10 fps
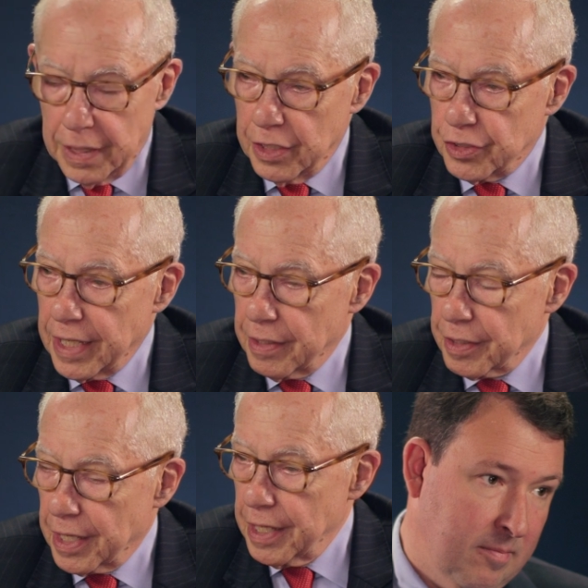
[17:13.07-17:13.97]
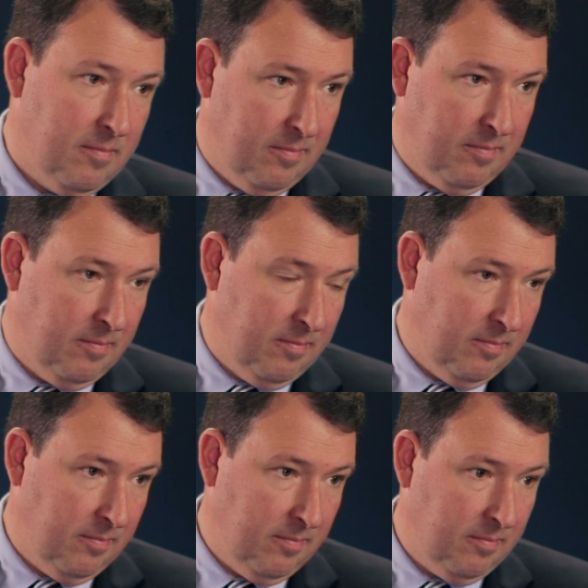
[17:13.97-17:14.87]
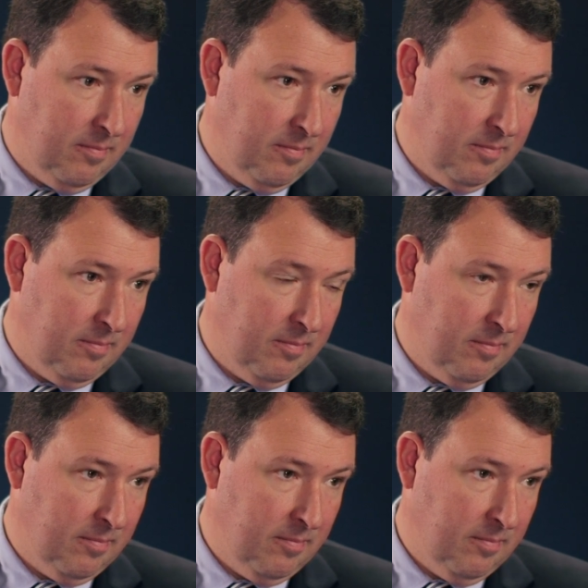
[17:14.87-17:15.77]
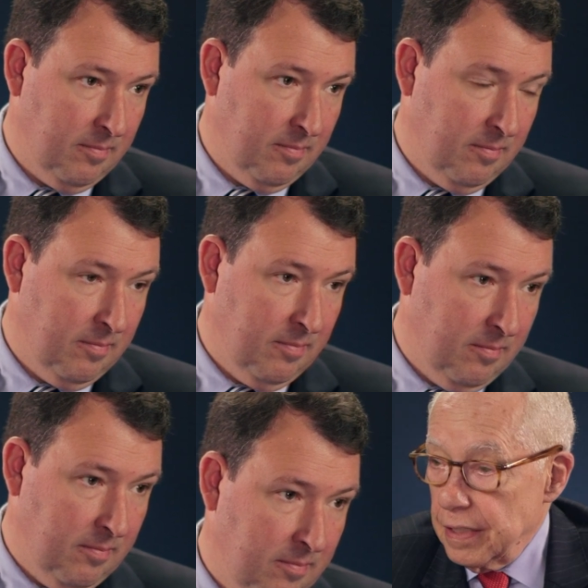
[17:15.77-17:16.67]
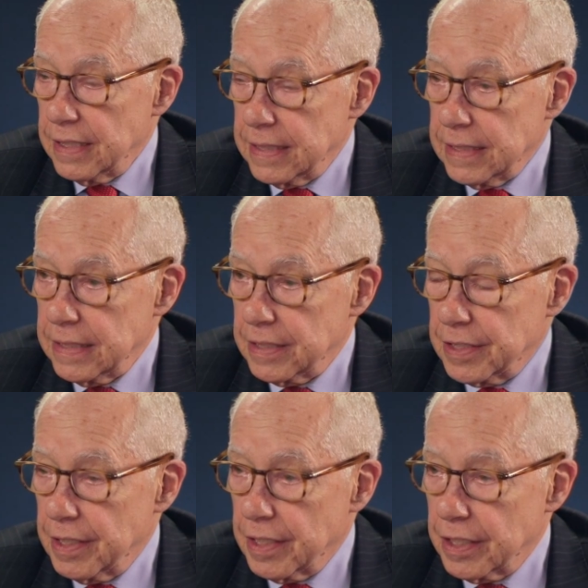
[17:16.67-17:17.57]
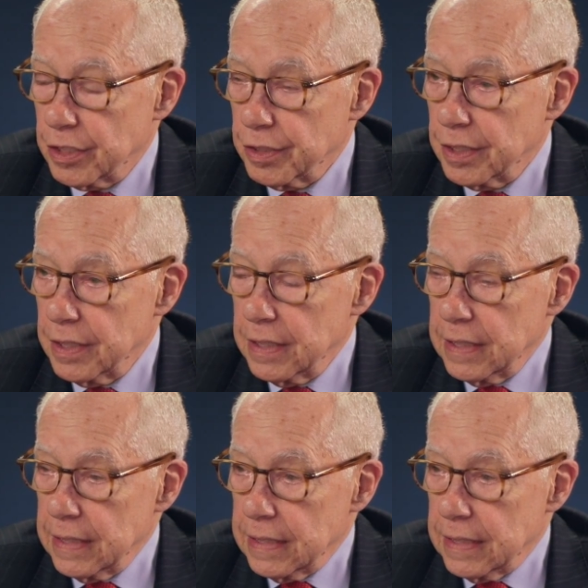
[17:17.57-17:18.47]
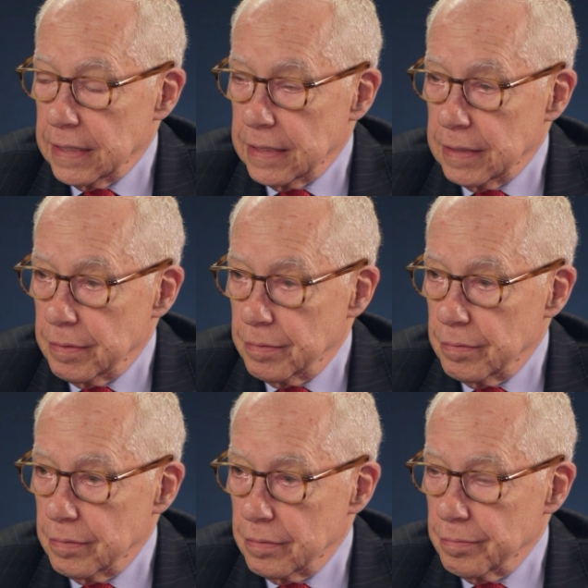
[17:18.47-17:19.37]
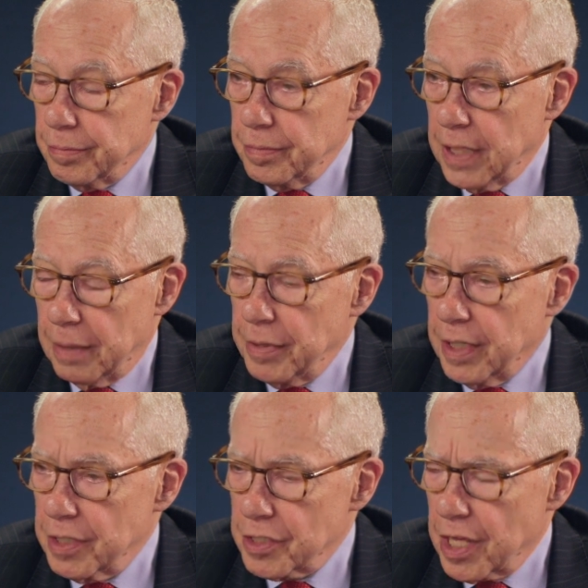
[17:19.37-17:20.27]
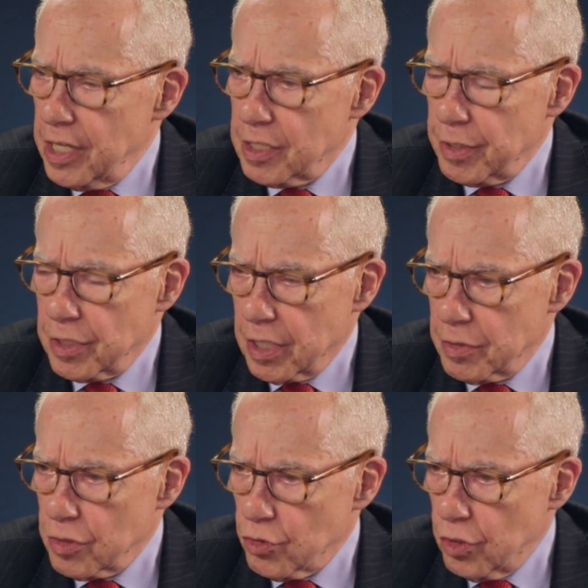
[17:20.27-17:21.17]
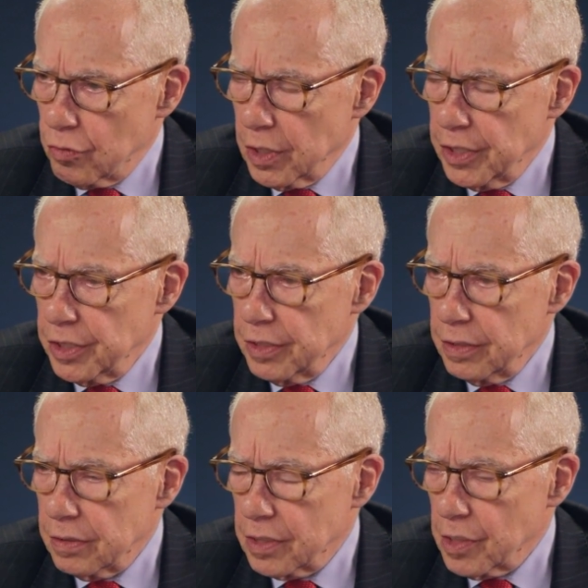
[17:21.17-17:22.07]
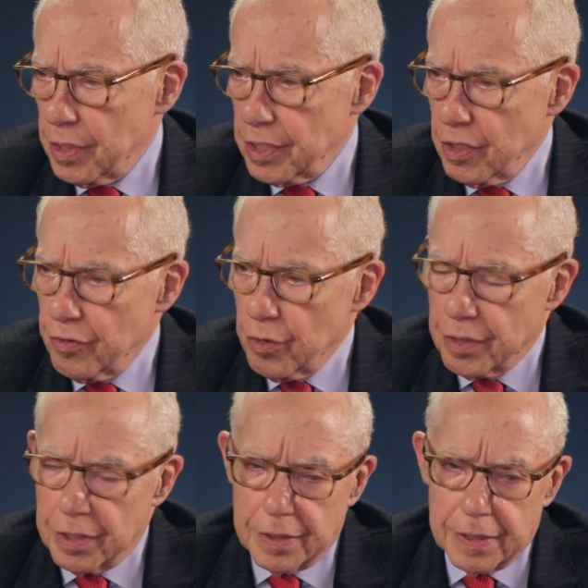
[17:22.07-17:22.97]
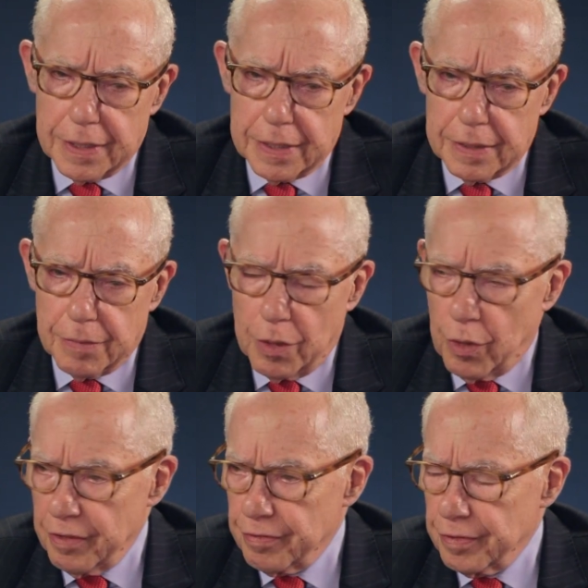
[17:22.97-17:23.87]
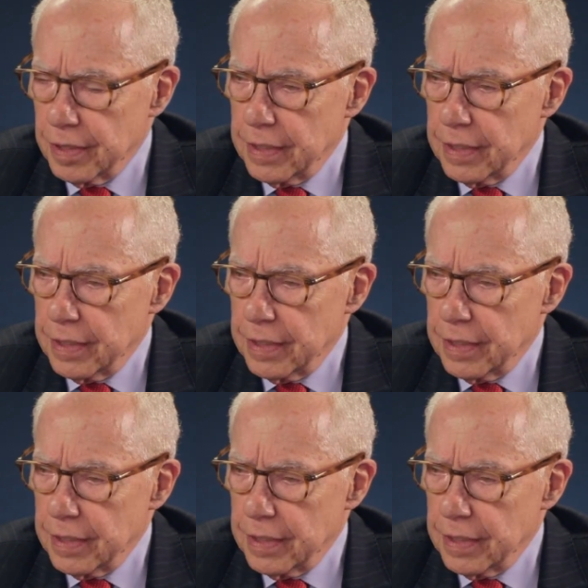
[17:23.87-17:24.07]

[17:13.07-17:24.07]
edged out of the case, um, the first day uh, said that I should um, not be on this case because I was the wrong religion, and so on and so forth. And, and my wife